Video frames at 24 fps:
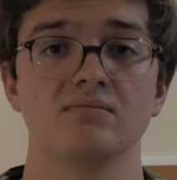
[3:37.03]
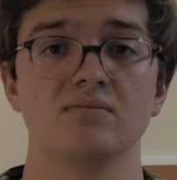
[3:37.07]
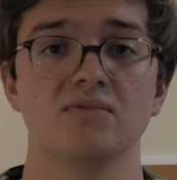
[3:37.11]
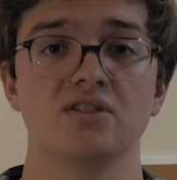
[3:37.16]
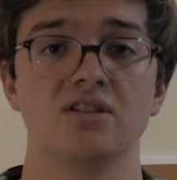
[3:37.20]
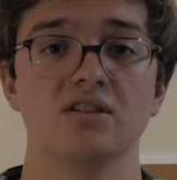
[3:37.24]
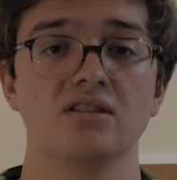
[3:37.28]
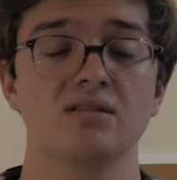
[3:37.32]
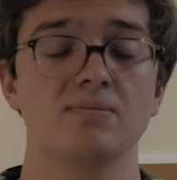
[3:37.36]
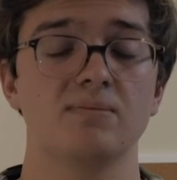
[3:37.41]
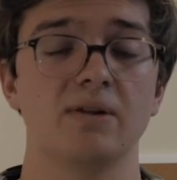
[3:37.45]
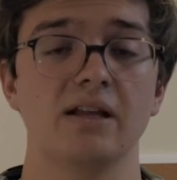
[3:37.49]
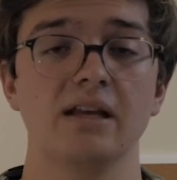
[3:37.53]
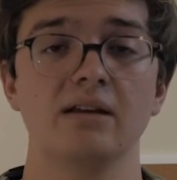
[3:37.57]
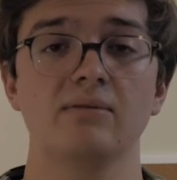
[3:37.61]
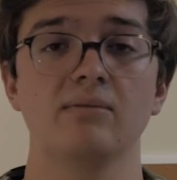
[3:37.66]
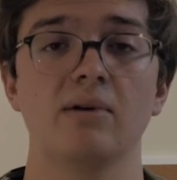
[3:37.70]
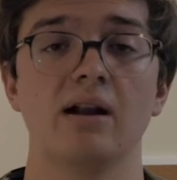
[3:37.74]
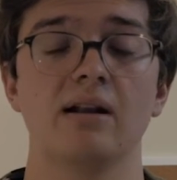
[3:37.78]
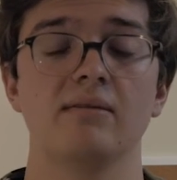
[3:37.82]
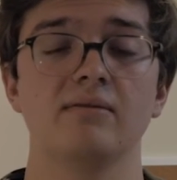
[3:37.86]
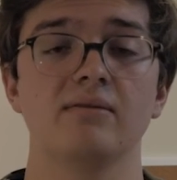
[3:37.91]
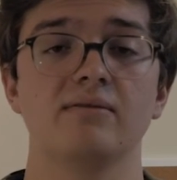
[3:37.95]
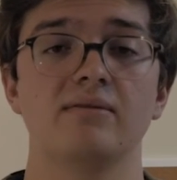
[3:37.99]
Just play
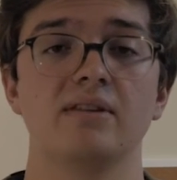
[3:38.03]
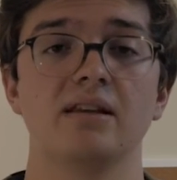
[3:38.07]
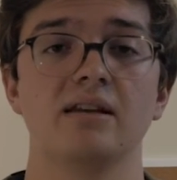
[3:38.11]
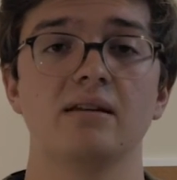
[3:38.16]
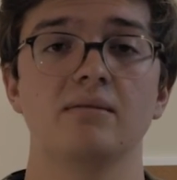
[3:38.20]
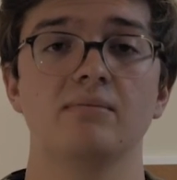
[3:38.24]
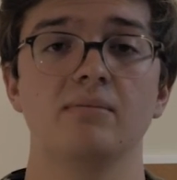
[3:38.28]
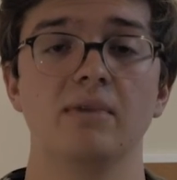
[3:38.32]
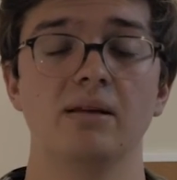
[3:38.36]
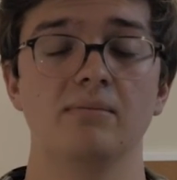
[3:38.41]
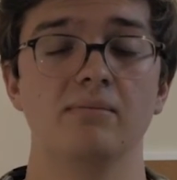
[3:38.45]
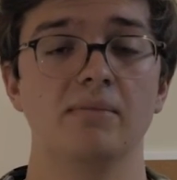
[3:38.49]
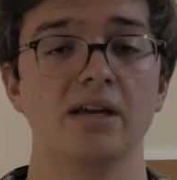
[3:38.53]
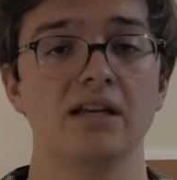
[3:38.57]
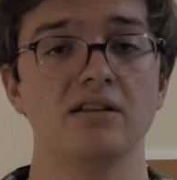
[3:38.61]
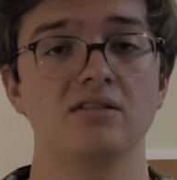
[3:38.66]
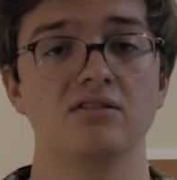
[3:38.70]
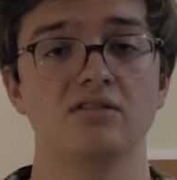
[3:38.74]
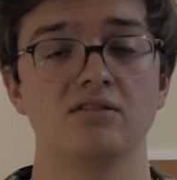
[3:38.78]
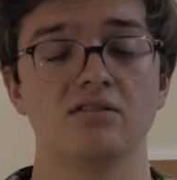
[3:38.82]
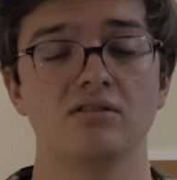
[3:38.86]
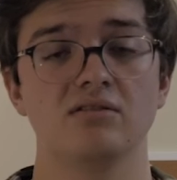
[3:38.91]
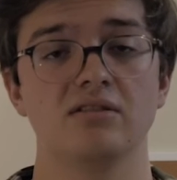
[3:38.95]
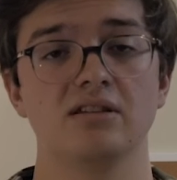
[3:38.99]
around with them and make
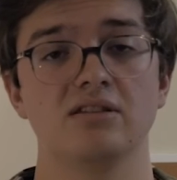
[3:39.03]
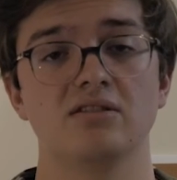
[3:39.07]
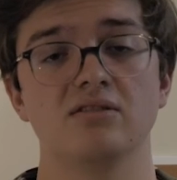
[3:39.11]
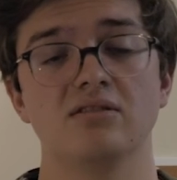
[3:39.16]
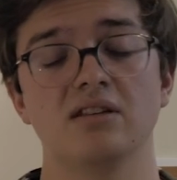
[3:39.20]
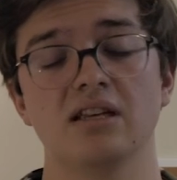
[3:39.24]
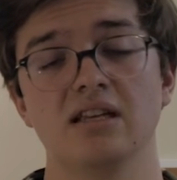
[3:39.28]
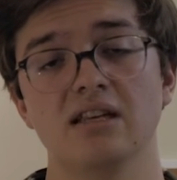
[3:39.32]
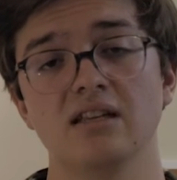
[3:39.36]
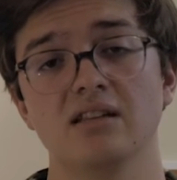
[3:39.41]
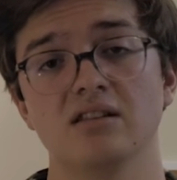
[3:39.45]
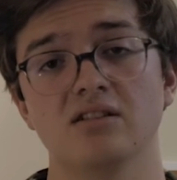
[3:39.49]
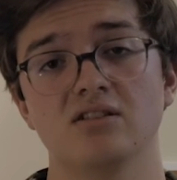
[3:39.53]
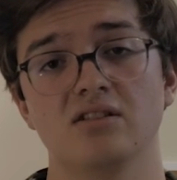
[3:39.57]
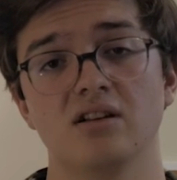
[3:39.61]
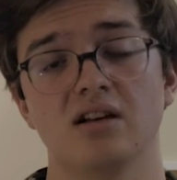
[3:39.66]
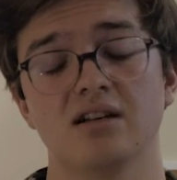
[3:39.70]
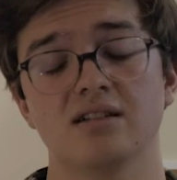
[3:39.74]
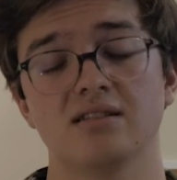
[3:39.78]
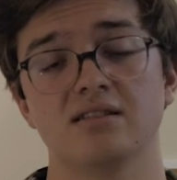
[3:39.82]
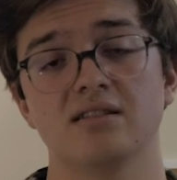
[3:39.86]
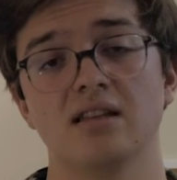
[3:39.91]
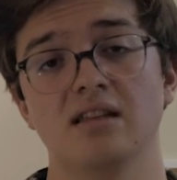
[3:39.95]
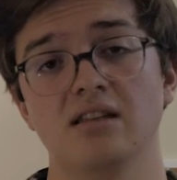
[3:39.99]
sure that you're getting the
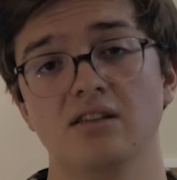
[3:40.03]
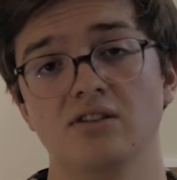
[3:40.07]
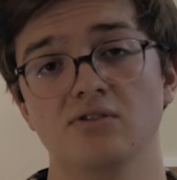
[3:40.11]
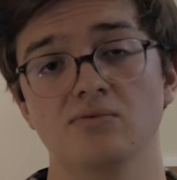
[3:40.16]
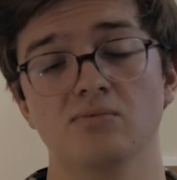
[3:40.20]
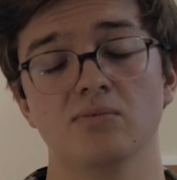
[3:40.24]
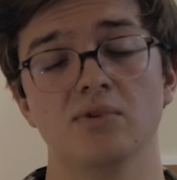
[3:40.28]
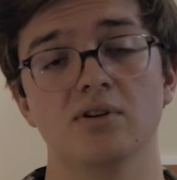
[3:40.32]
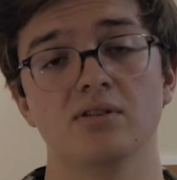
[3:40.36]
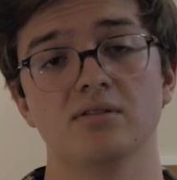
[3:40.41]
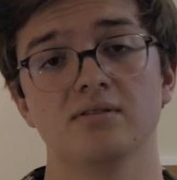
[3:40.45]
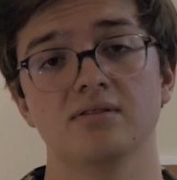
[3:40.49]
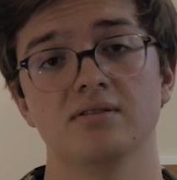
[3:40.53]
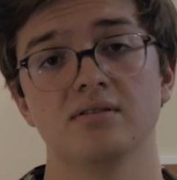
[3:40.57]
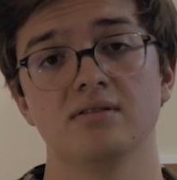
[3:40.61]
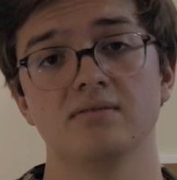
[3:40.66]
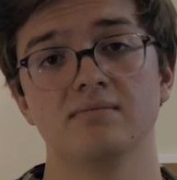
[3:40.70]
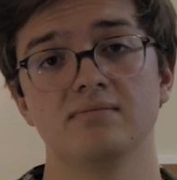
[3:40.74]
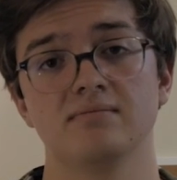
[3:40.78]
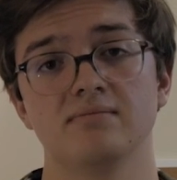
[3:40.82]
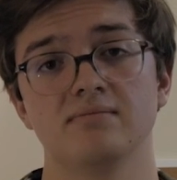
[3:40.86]
shots that you want.